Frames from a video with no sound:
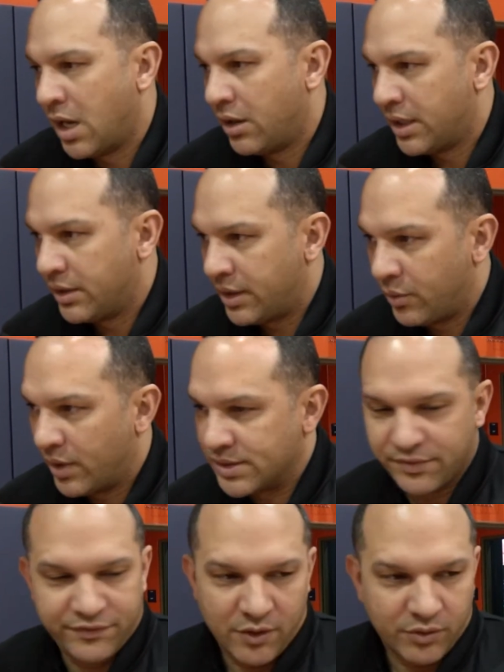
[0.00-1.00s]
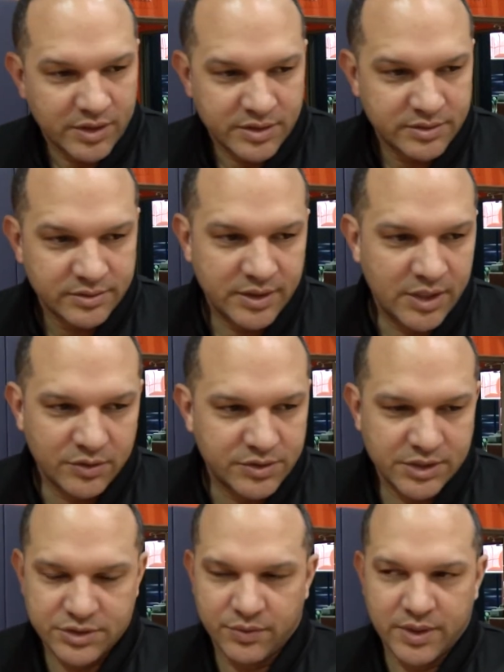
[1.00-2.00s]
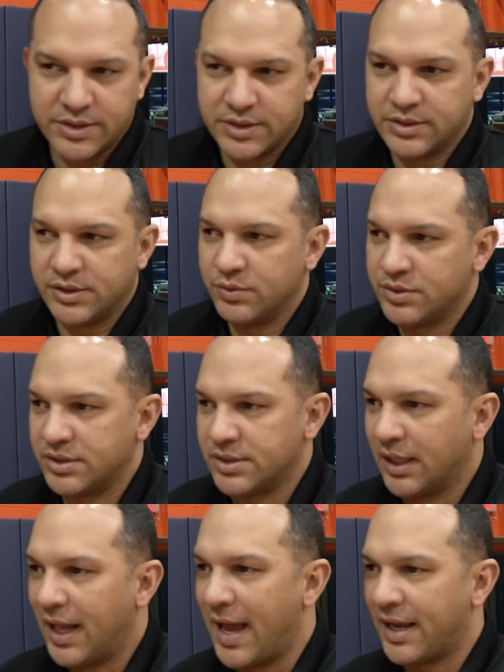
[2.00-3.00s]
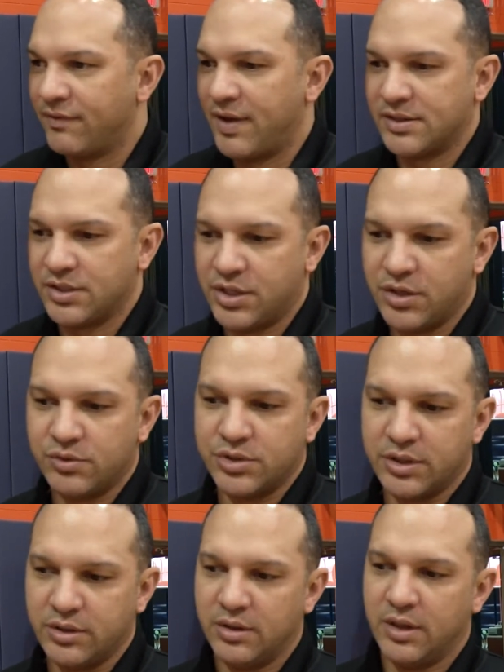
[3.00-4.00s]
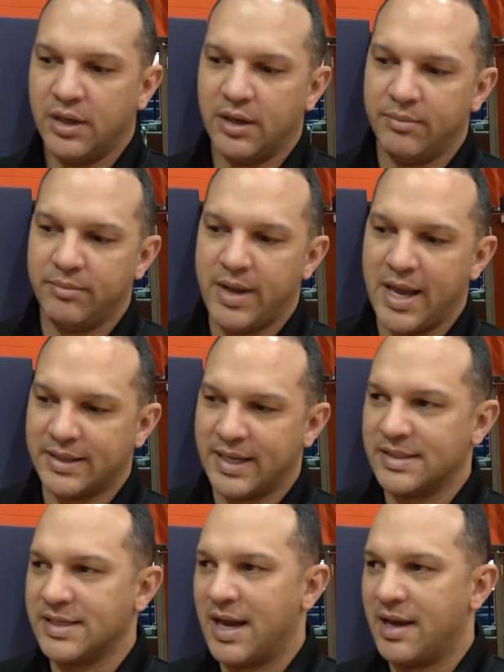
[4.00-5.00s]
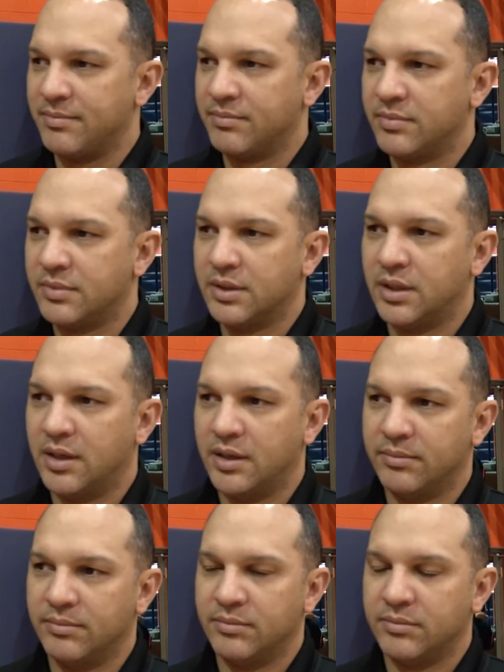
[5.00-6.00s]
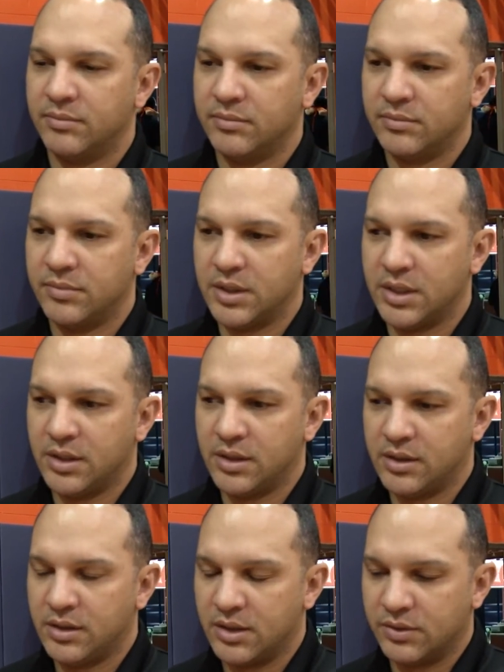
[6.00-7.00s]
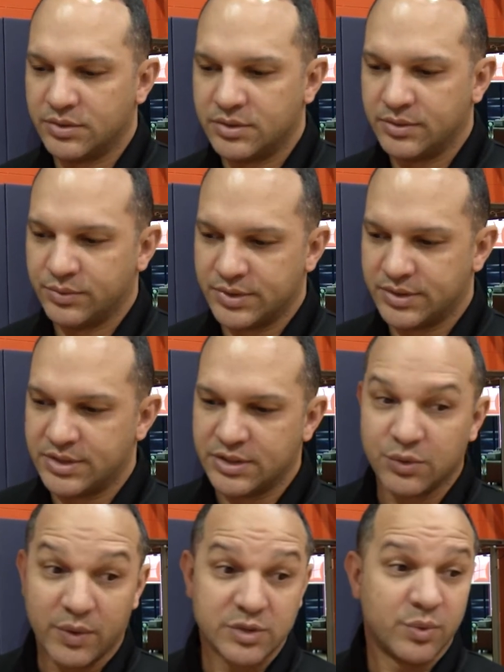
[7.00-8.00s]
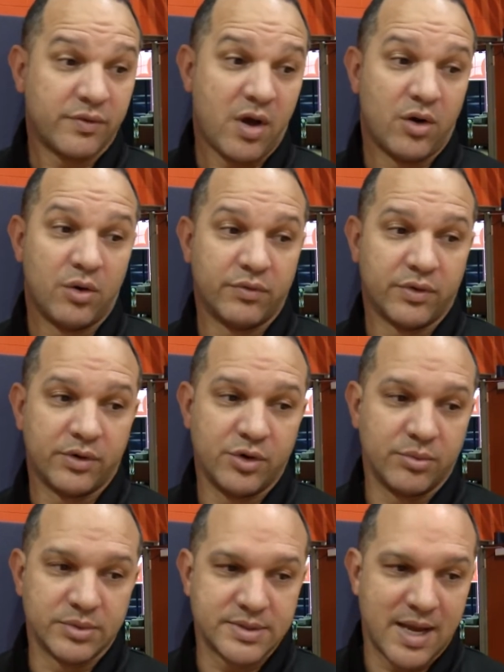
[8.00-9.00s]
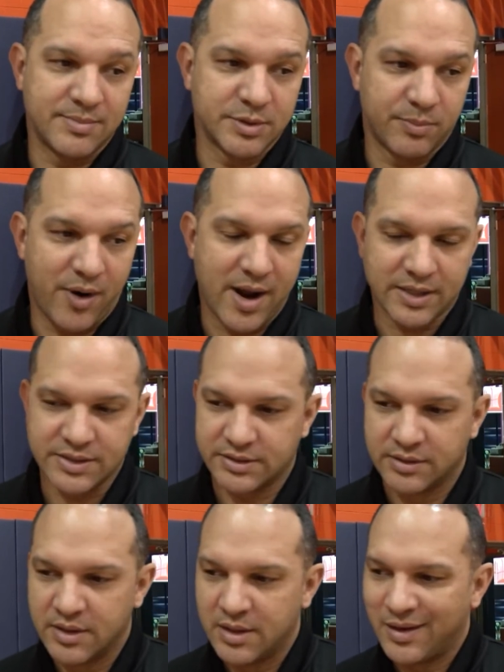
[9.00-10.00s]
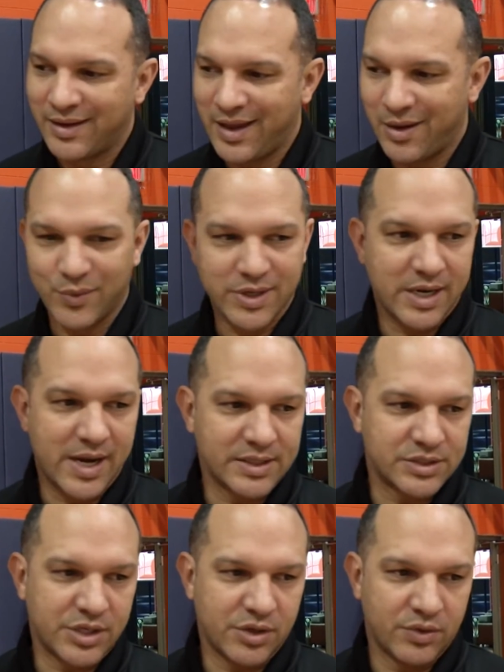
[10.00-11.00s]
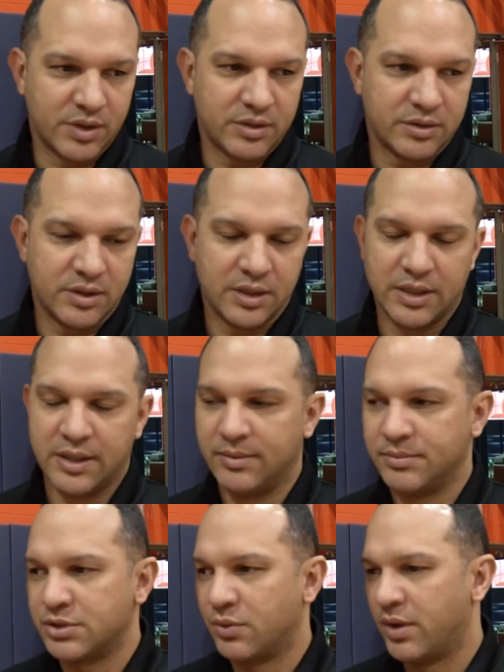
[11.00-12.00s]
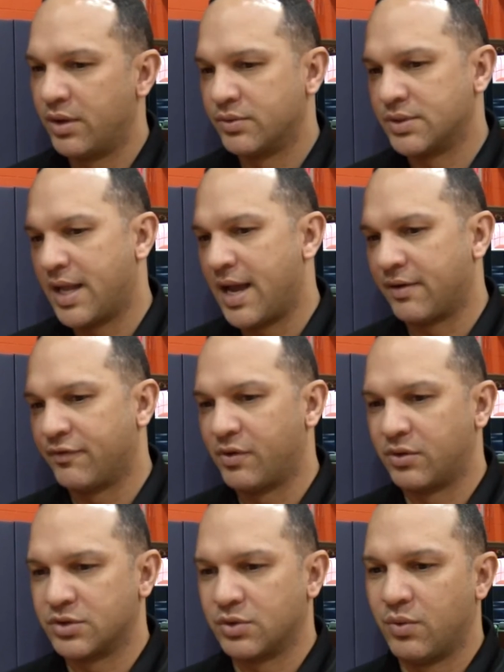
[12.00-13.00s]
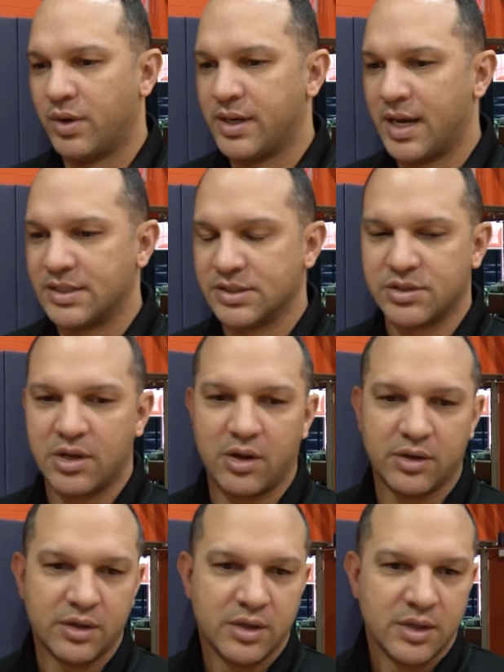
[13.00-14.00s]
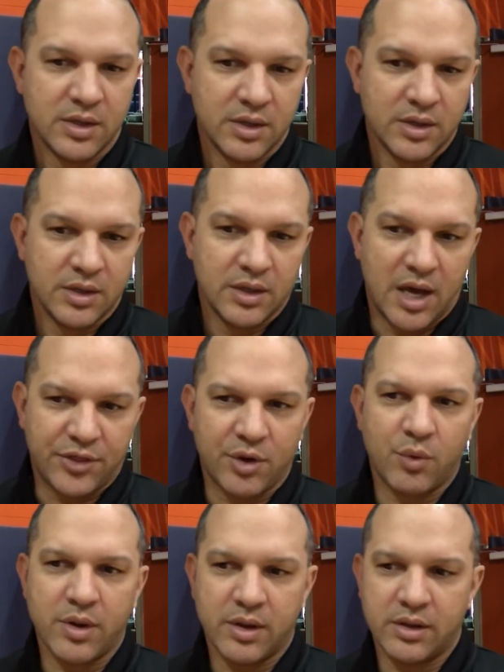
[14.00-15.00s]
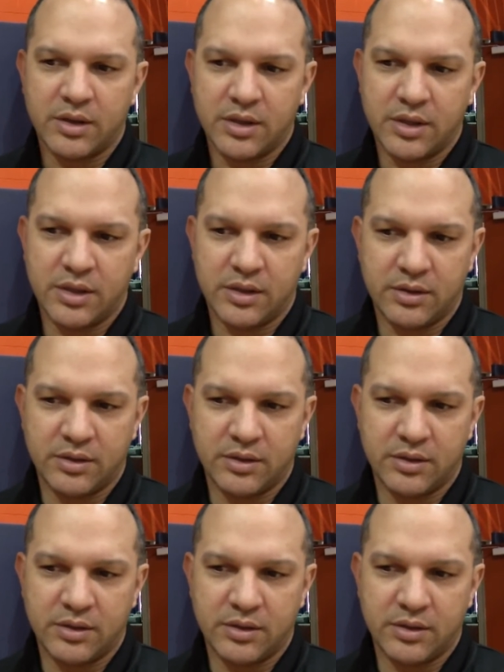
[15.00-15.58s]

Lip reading: It wasn't focus in those situations. It was just a lack of execution at that time. It was a situation we've gone over numerous times in practice, and we didn't execute it. So whether it was a lack of focus or what, I thought we